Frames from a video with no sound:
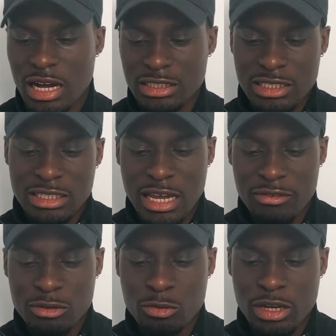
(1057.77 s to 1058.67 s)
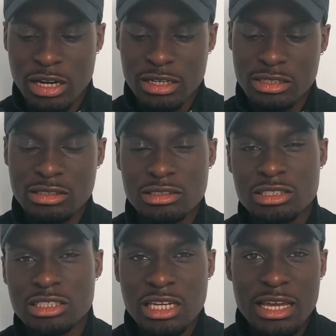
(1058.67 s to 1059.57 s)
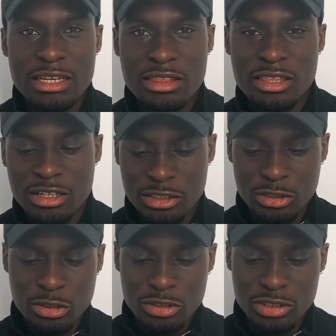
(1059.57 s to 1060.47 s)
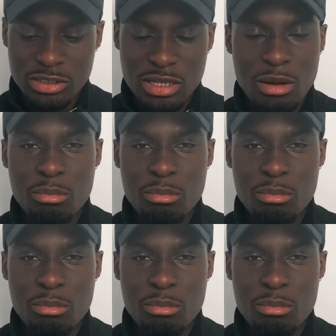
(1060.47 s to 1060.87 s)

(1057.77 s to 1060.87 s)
I did have to wear like slightly thicker socks,